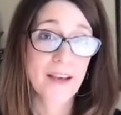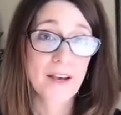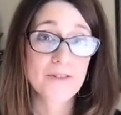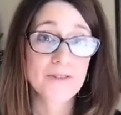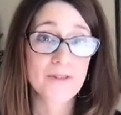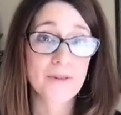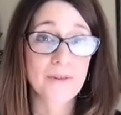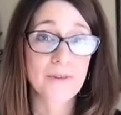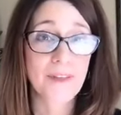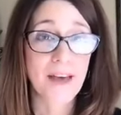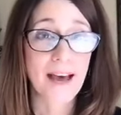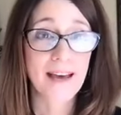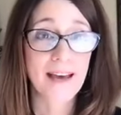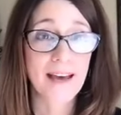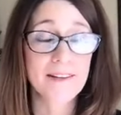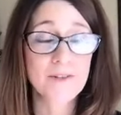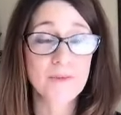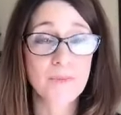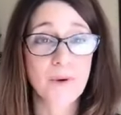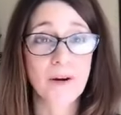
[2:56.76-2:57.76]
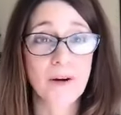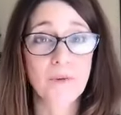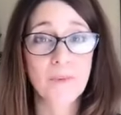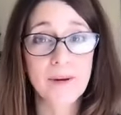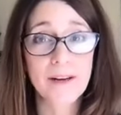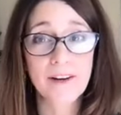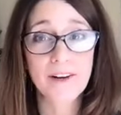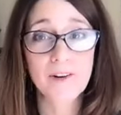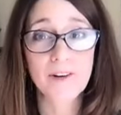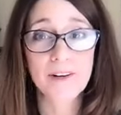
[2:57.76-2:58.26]
So, that is what
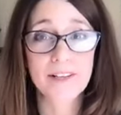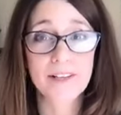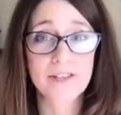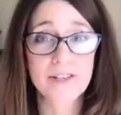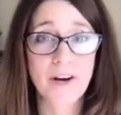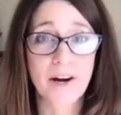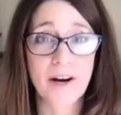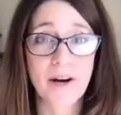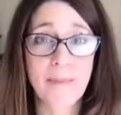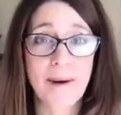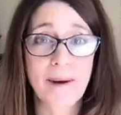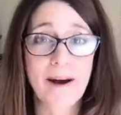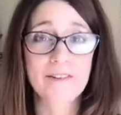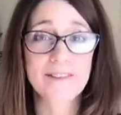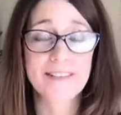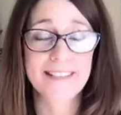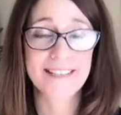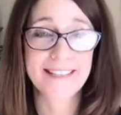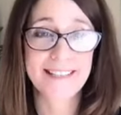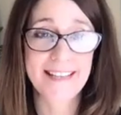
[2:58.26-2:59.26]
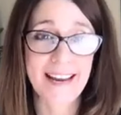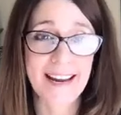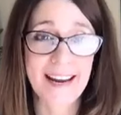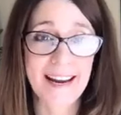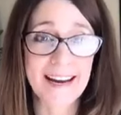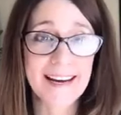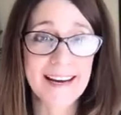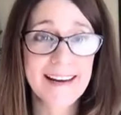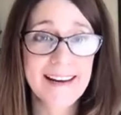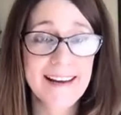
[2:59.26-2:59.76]
we are going to talk about
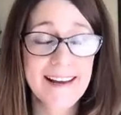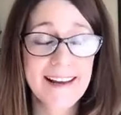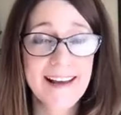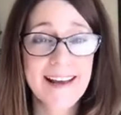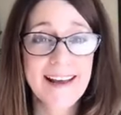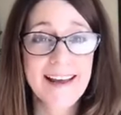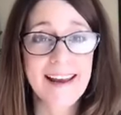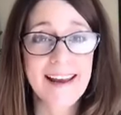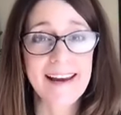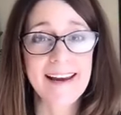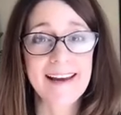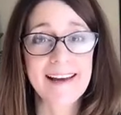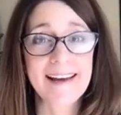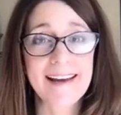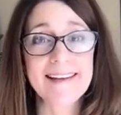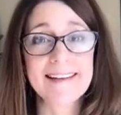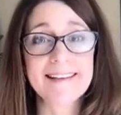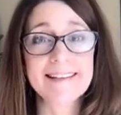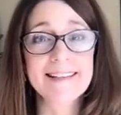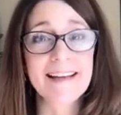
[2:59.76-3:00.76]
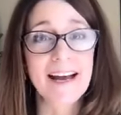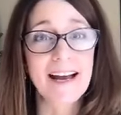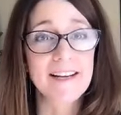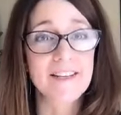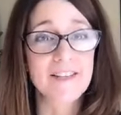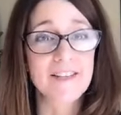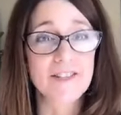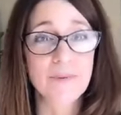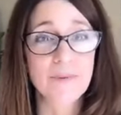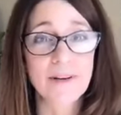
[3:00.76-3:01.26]
today. And I
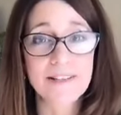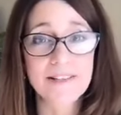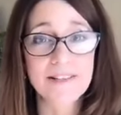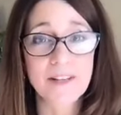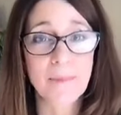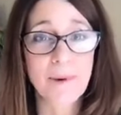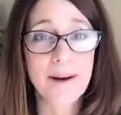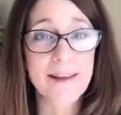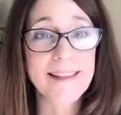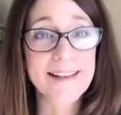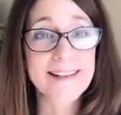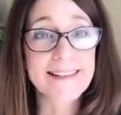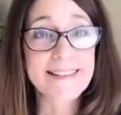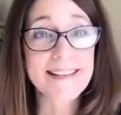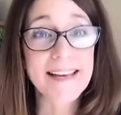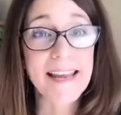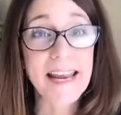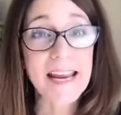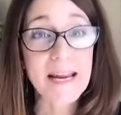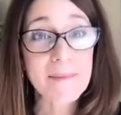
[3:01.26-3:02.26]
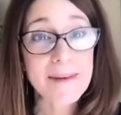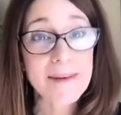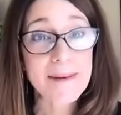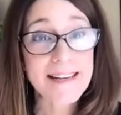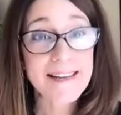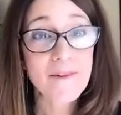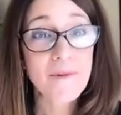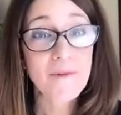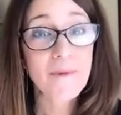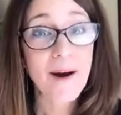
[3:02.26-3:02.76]
just want to start by then saying,
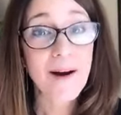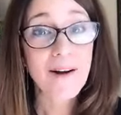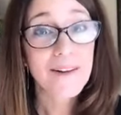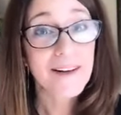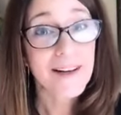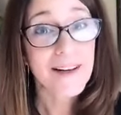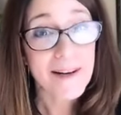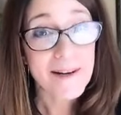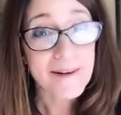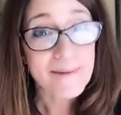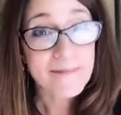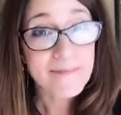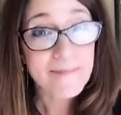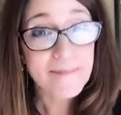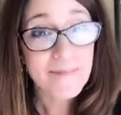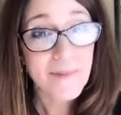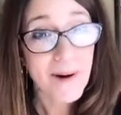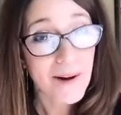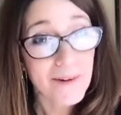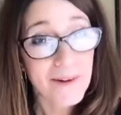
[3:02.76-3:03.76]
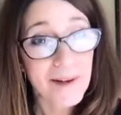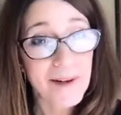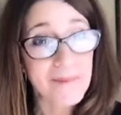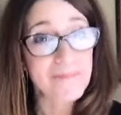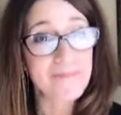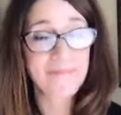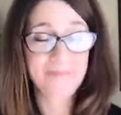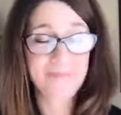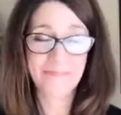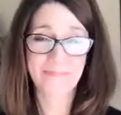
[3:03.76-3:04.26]
Amy, welcome,
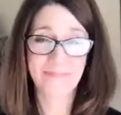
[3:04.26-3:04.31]
welcome.